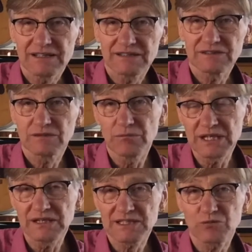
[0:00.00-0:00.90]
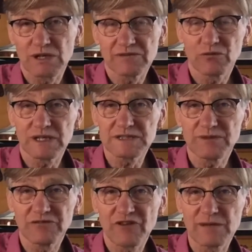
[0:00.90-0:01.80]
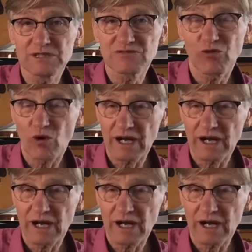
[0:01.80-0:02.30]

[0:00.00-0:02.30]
to me, that's one of what he's been famous for.